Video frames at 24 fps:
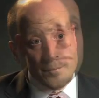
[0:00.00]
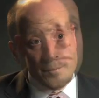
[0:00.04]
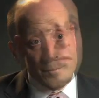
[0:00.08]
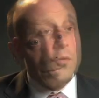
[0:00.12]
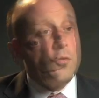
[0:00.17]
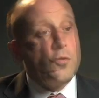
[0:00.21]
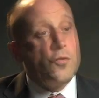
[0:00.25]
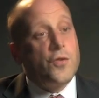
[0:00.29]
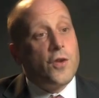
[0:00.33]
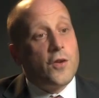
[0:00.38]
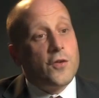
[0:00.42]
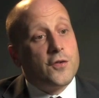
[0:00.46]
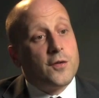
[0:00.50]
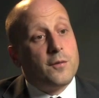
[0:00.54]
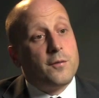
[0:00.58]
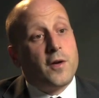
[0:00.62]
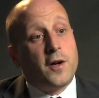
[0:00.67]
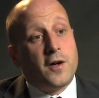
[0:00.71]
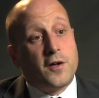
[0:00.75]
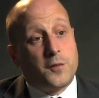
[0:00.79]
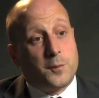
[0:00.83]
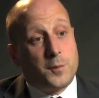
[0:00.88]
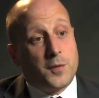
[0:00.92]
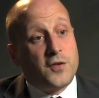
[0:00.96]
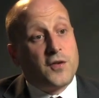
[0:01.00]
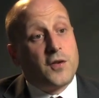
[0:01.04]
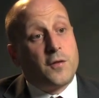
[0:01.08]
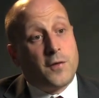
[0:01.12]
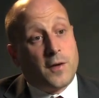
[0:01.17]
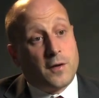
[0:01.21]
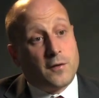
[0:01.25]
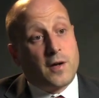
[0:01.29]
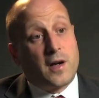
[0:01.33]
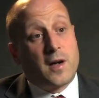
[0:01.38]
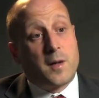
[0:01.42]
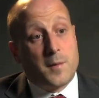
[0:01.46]
There are also some very
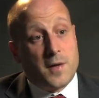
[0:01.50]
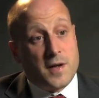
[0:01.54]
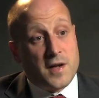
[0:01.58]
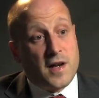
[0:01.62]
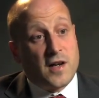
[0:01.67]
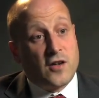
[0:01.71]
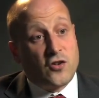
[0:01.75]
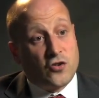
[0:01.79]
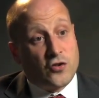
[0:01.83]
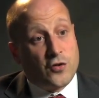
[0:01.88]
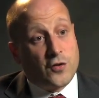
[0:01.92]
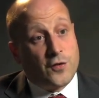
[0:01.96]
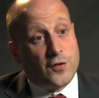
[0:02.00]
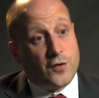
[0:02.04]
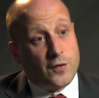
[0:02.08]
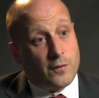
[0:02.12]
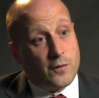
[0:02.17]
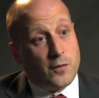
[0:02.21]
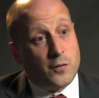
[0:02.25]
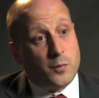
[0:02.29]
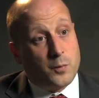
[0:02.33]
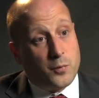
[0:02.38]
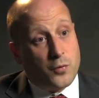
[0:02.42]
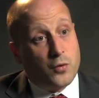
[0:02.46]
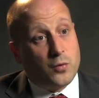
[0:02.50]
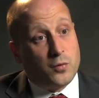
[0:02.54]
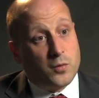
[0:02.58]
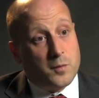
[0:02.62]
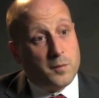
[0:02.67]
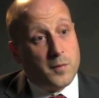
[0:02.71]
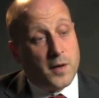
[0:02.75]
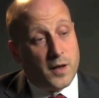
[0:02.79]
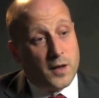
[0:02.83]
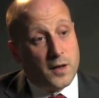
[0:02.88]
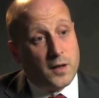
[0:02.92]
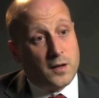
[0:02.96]
specific recommendations that the report
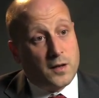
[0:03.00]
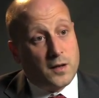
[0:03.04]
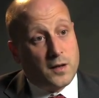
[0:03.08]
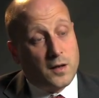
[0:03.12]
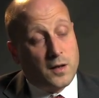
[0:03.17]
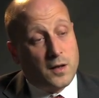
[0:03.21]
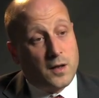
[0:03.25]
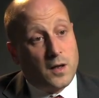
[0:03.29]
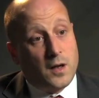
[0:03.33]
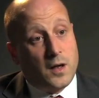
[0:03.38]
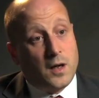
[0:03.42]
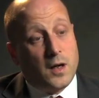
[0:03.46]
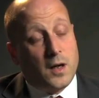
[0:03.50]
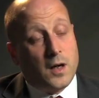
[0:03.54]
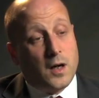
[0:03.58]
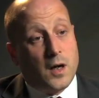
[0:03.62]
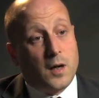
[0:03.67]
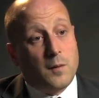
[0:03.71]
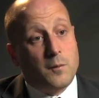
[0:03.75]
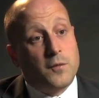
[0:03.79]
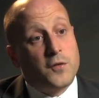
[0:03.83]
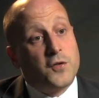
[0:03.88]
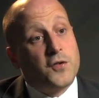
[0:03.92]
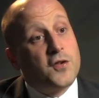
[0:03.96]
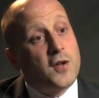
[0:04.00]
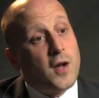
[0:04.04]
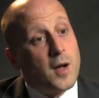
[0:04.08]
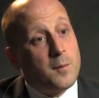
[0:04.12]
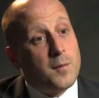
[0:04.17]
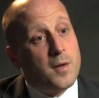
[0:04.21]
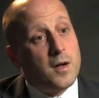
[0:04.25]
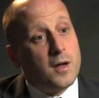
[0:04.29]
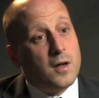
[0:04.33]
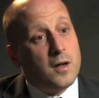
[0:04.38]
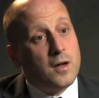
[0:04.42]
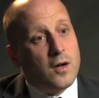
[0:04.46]
will make. Um,
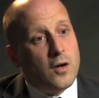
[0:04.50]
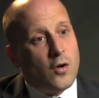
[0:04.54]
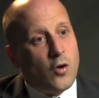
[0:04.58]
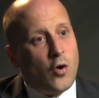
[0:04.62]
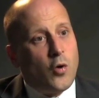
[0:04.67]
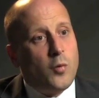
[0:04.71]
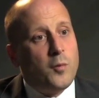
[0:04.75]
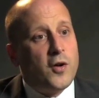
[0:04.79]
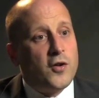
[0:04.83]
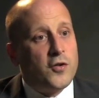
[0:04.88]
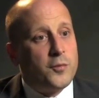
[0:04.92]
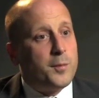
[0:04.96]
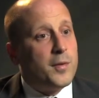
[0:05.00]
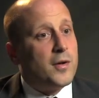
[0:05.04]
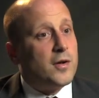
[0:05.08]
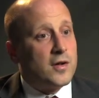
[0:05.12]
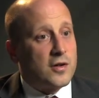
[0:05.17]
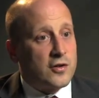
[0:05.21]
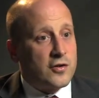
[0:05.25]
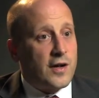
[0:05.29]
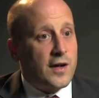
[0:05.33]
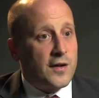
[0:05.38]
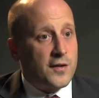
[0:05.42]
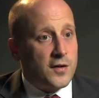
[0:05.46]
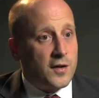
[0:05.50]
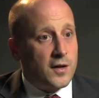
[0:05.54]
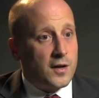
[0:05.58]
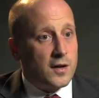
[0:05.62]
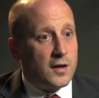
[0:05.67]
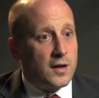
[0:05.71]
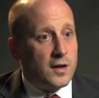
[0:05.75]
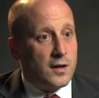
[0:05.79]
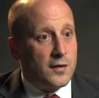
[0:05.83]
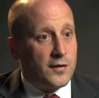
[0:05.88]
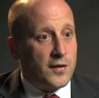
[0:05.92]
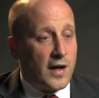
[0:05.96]
some are almost
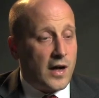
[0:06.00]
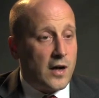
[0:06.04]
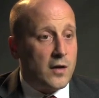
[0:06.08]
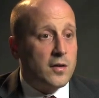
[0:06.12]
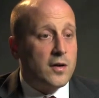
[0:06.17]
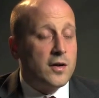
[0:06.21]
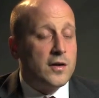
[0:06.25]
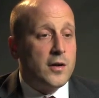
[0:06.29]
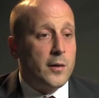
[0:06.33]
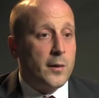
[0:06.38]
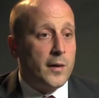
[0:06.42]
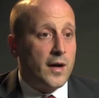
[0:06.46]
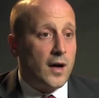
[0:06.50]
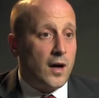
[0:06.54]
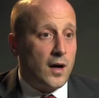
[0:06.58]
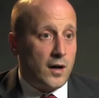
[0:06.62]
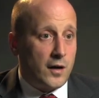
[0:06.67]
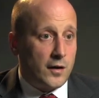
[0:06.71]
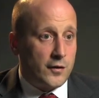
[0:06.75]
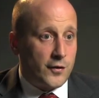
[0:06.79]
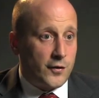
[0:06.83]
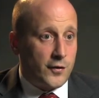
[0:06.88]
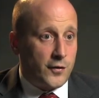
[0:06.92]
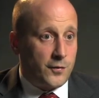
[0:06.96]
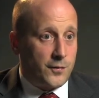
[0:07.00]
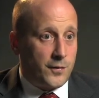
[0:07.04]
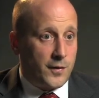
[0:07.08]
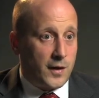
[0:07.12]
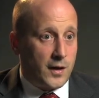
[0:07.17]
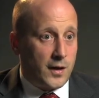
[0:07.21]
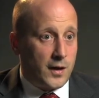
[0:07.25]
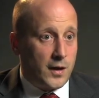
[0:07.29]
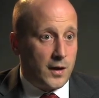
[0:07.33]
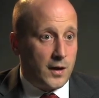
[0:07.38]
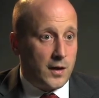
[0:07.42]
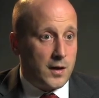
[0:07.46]
bureaucratic. It's how can you enhance
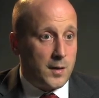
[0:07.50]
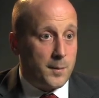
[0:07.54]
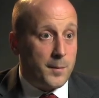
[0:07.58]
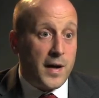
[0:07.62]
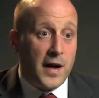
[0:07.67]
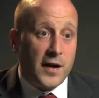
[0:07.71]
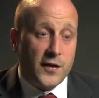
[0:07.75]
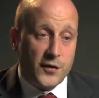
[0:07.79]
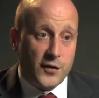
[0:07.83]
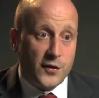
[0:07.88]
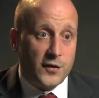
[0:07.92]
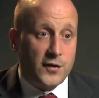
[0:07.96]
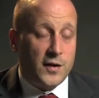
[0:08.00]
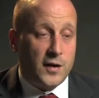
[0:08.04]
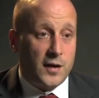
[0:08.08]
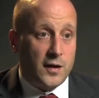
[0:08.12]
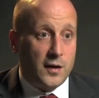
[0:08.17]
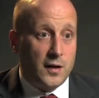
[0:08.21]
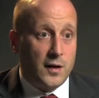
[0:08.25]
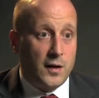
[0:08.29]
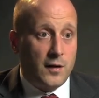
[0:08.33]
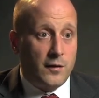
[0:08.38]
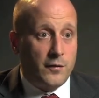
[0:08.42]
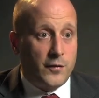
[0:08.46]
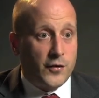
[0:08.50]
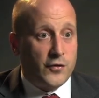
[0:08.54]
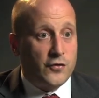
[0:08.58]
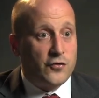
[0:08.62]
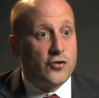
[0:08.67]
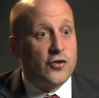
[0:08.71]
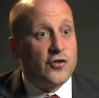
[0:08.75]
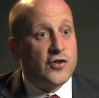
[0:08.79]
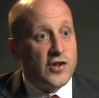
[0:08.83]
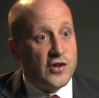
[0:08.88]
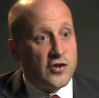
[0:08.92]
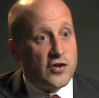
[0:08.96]
the capacity for
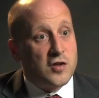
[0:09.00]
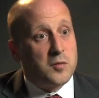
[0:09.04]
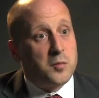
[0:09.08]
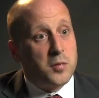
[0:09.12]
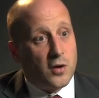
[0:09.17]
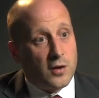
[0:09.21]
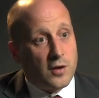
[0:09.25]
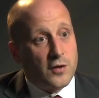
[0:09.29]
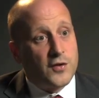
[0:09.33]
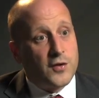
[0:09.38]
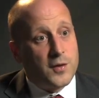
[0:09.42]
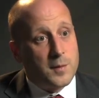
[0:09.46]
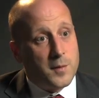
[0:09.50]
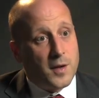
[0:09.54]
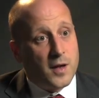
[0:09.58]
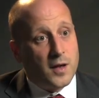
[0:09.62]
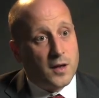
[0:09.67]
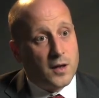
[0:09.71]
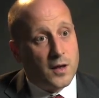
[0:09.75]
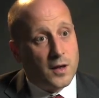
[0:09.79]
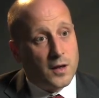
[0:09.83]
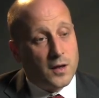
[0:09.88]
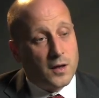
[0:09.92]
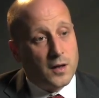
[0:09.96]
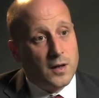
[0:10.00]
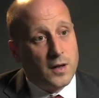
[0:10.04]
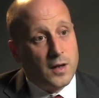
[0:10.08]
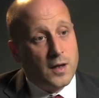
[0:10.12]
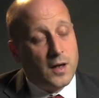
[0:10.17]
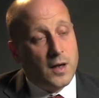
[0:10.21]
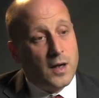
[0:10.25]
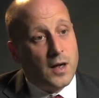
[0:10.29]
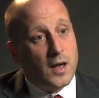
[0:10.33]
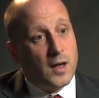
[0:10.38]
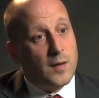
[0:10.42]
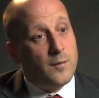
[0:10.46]
strategic policymaking
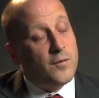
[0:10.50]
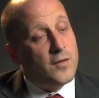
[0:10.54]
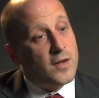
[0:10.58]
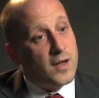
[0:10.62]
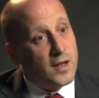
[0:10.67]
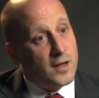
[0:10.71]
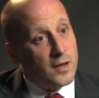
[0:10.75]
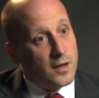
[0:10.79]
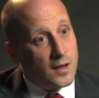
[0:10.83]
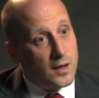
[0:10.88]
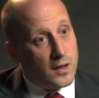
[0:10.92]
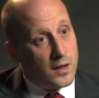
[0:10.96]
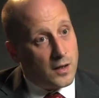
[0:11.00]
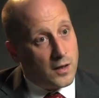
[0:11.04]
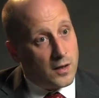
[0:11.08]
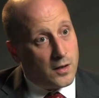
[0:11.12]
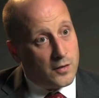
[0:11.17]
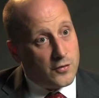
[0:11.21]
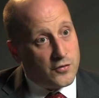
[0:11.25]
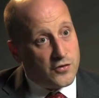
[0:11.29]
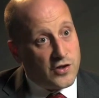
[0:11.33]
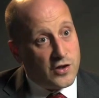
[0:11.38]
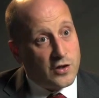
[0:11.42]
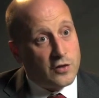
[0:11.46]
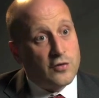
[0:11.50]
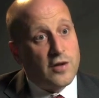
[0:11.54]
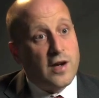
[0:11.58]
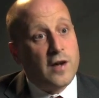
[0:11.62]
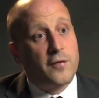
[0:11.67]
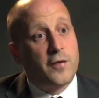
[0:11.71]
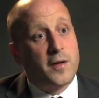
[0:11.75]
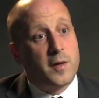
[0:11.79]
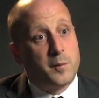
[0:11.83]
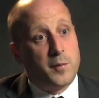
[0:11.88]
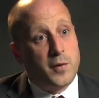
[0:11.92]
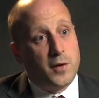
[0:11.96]
in the uh,
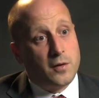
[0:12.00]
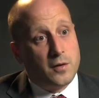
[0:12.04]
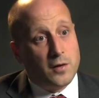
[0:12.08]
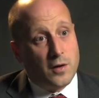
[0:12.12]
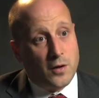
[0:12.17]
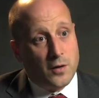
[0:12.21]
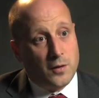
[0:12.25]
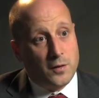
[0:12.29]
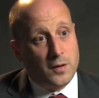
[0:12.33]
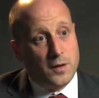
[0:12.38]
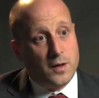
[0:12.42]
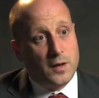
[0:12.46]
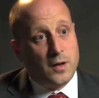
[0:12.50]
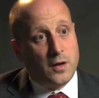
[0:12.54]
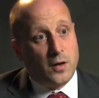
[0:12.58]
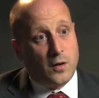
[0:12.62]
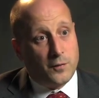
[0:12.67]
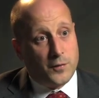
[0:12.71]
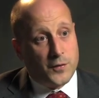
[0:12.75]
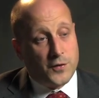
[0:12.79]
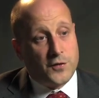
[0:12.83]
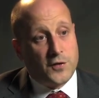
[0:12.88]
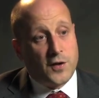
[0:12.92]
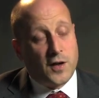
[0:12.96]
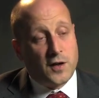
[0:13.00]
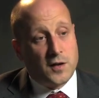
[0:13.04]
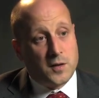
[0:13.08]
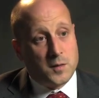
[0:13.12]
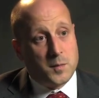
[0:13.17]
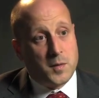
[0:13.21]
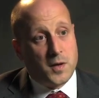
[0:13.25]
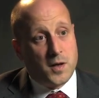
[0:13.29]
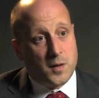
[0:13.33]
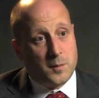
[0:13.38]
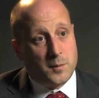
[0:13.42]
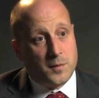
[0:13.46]
geographic bureau of the State
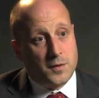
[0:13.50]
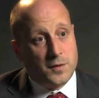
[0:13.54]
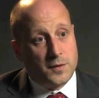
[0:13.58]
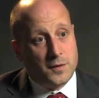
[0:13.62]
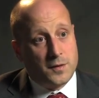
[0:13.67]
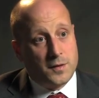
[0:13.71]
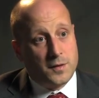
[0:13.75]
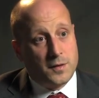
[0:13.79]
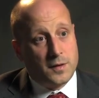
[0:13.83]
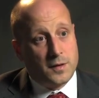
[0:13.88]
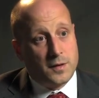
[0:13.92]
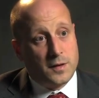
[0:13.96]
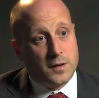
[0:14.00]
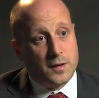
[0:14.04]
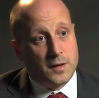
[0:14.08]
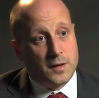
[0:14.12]
Department.